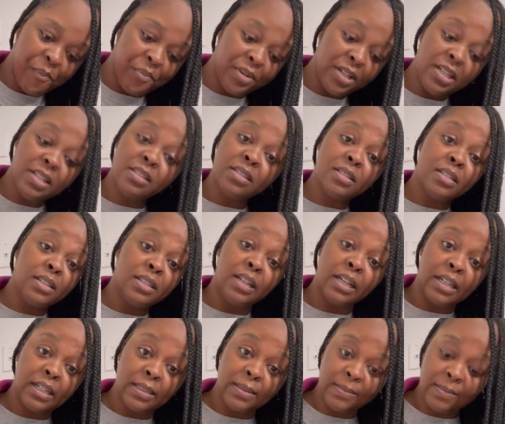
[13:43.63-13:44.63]
It's
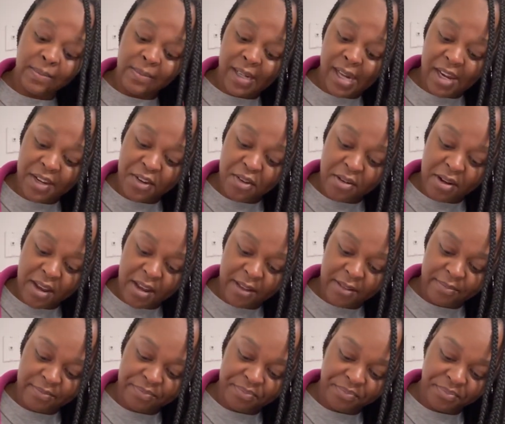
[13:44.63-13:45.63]
good. I know
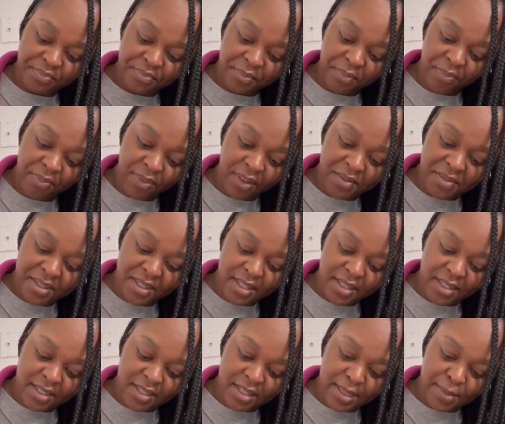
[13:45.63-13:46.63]
that with
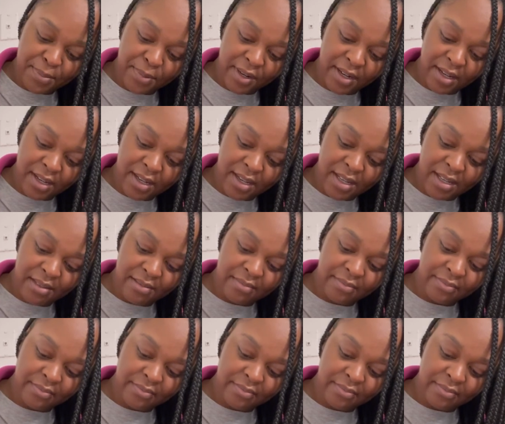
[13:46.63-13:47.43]
this little spread.